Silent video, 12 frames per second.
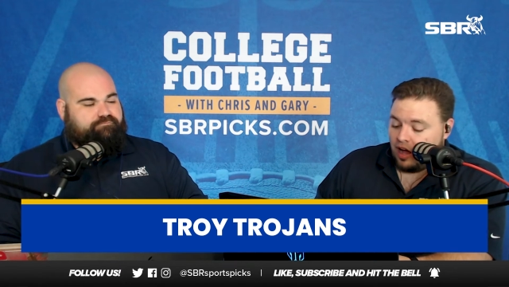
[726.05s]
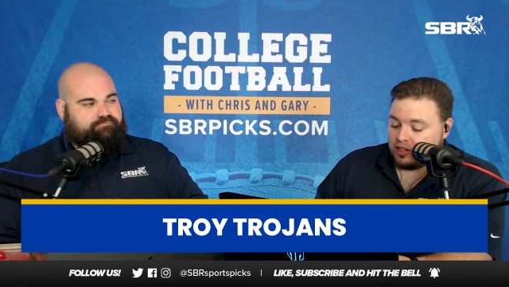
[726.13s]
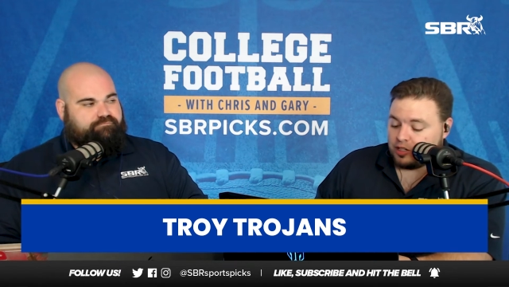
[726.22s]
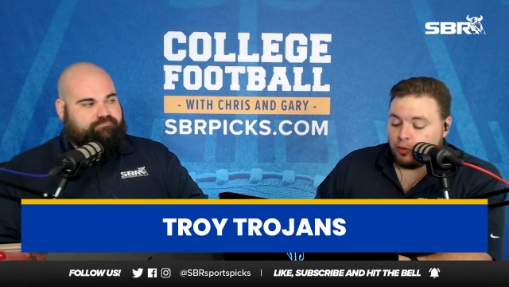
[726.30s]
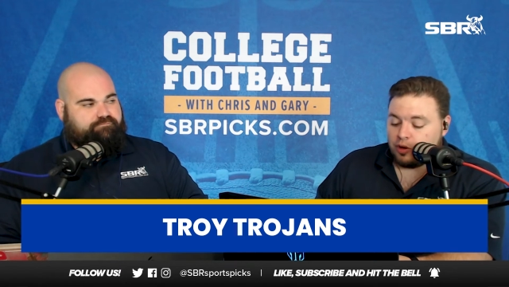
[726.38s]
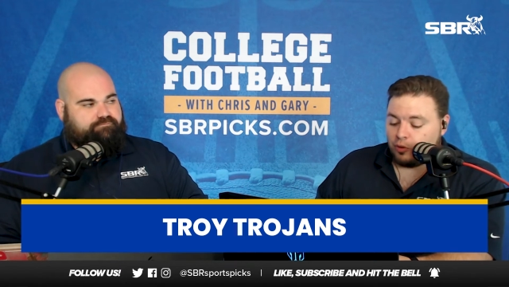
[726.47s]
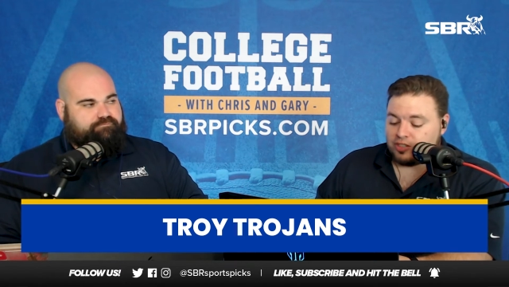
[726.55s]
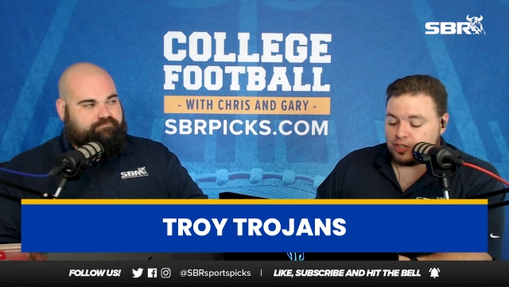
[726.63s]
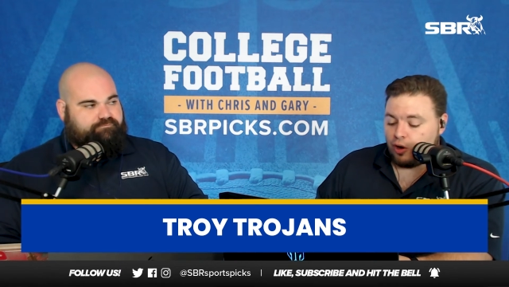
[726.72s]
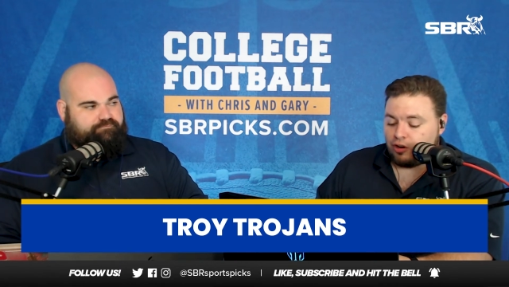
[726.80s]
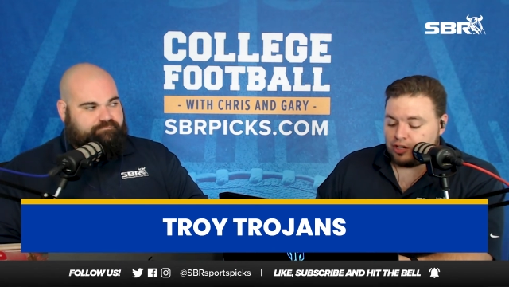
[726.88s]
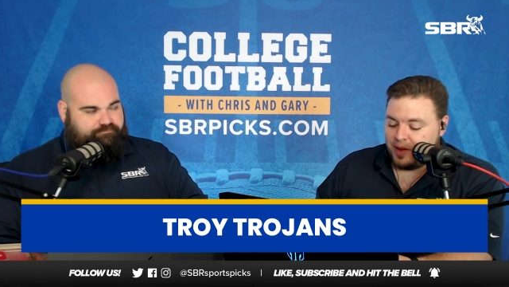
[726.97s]
Speaker 1: 21
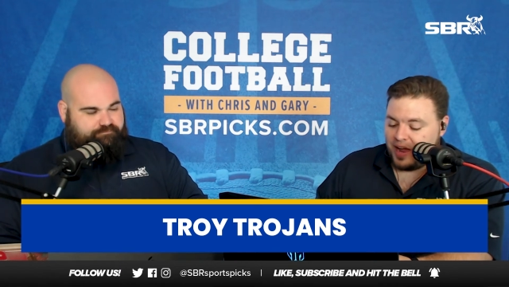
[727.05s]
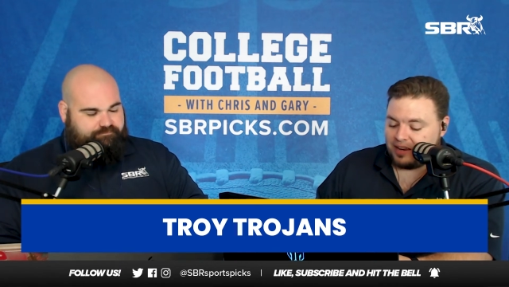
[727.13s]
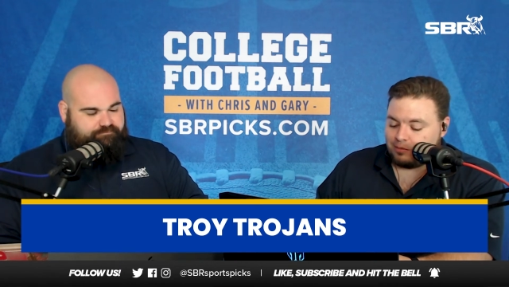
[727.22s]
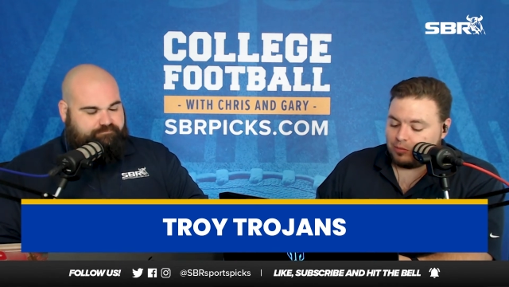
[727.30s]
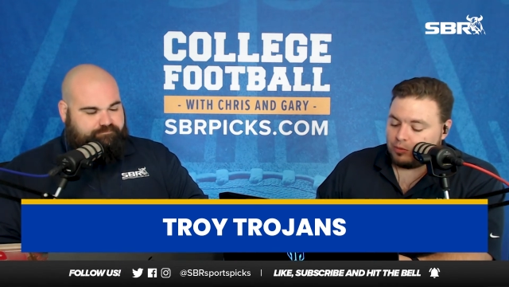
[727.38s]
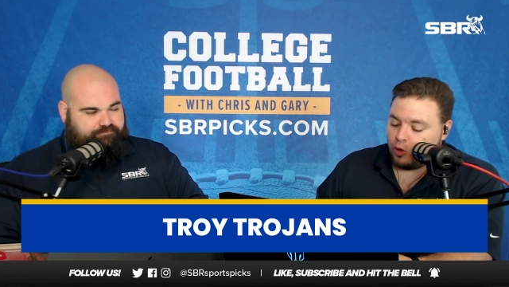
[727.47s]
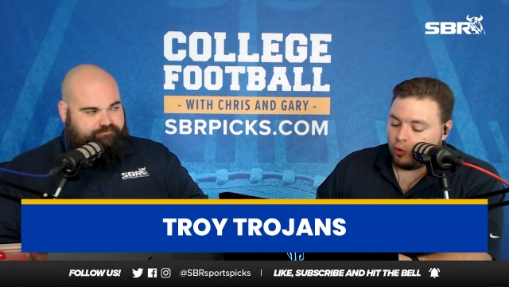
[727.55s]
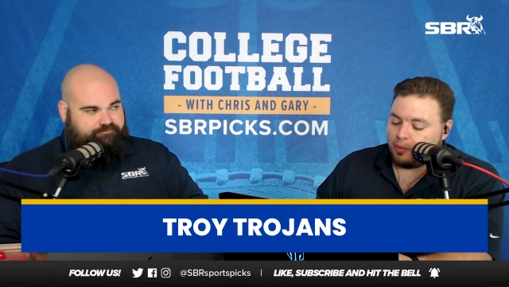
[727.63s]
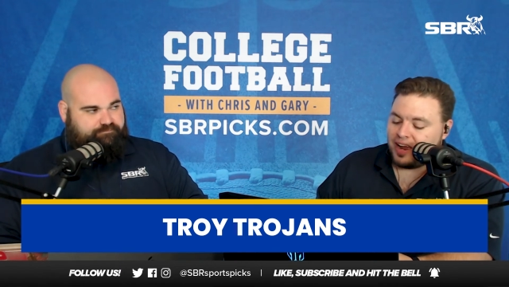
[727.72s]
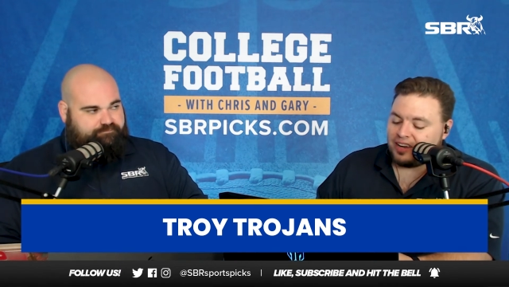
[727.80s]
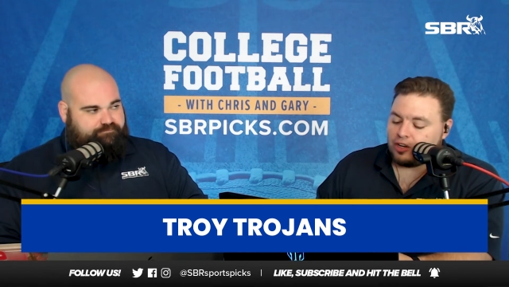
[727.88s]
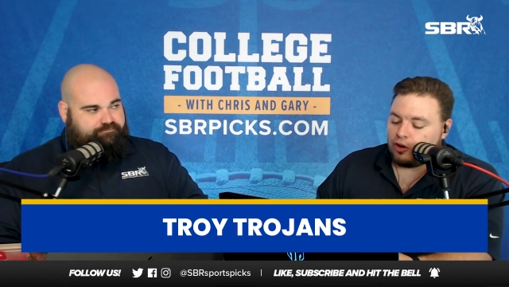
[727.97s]
starters back.
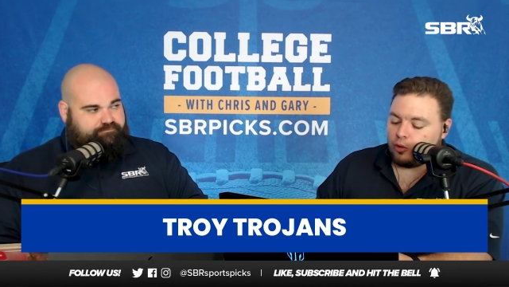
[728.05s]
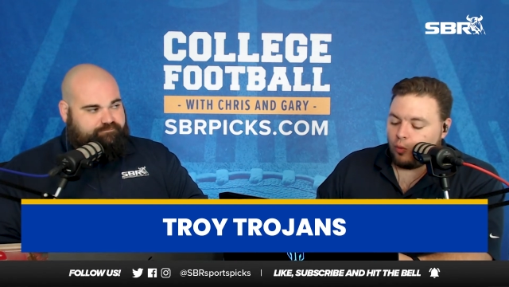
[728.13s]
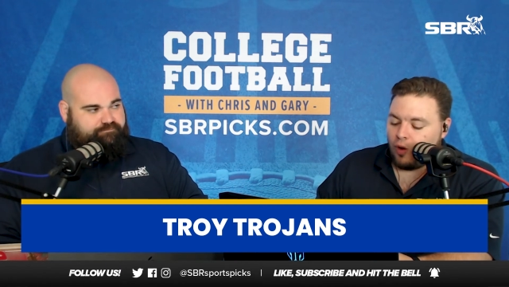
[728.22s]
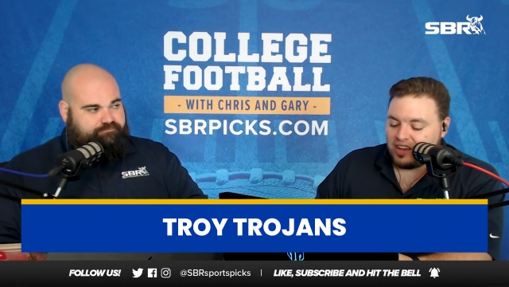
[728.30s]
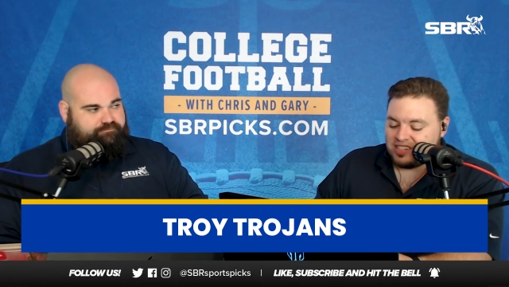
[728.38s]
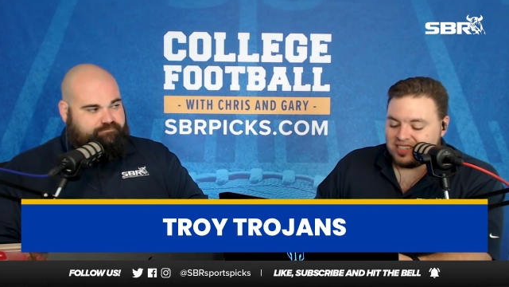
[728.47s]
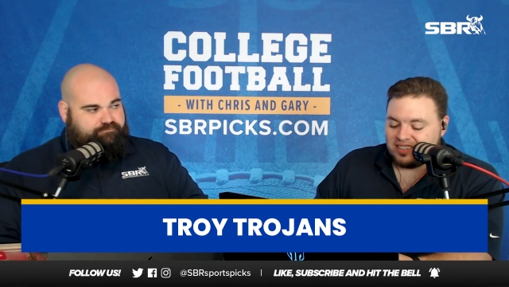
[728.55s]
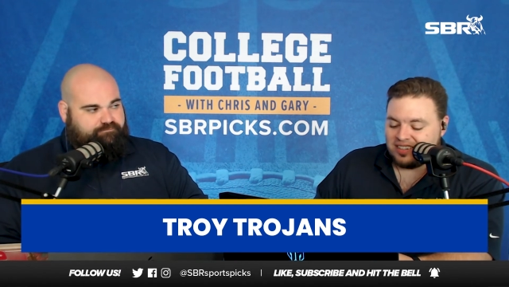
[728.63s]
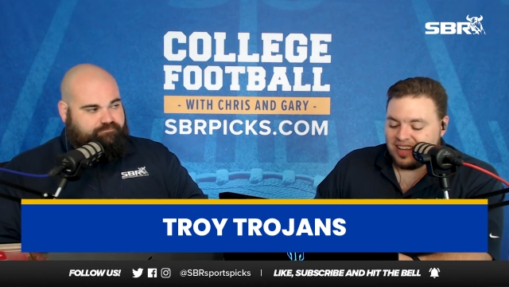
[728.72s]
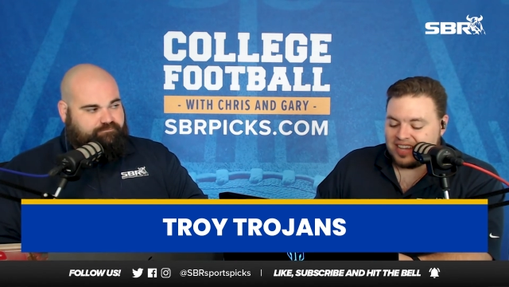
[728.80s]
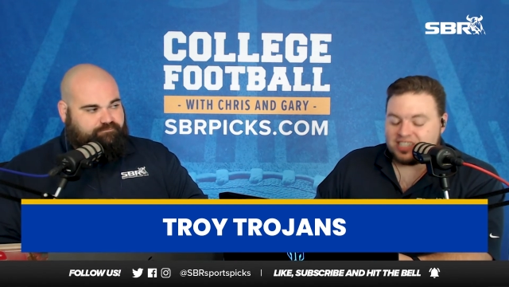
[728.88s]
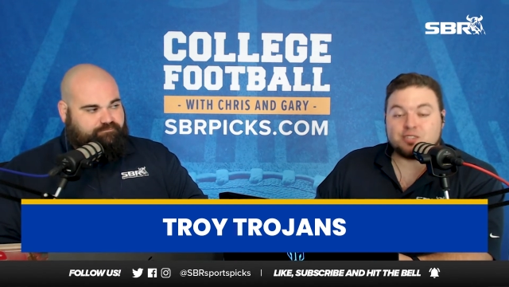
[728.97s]
Quarterback Gunnar Watson
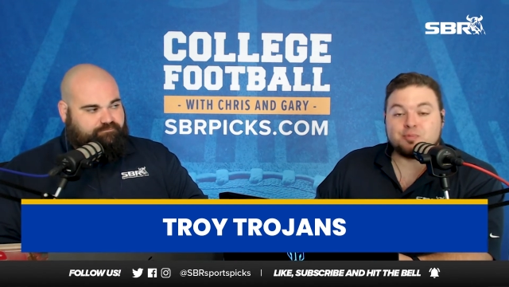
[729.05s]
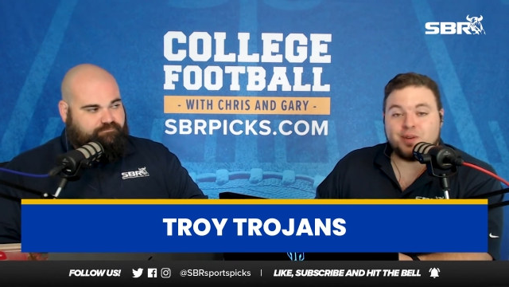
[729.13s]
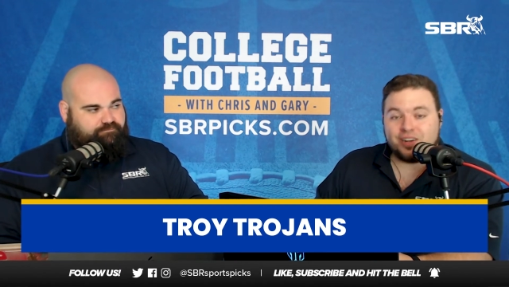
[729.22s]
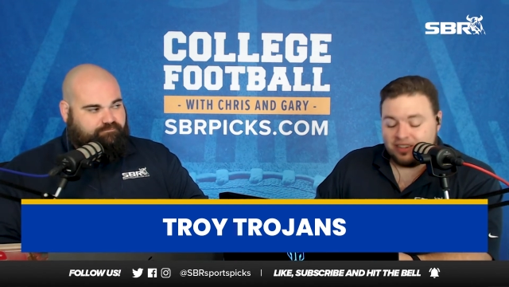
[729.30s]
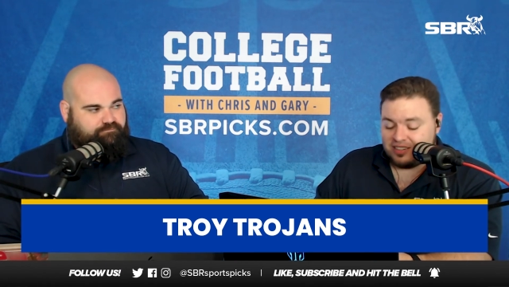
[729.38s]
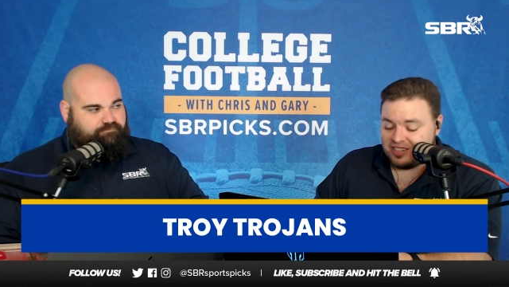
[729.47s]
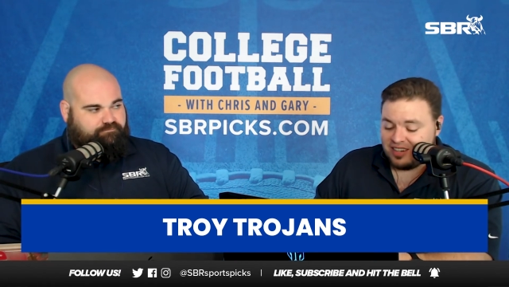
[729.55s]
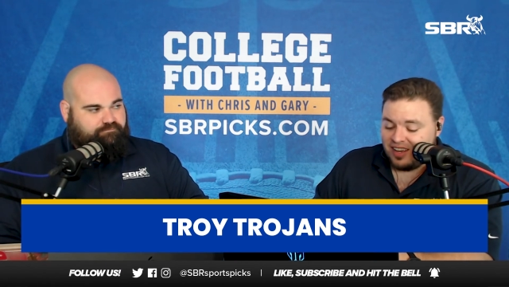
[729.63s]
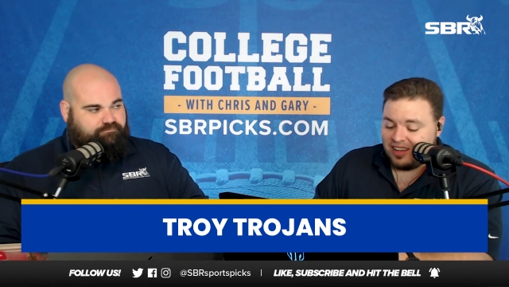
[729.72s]
has experience.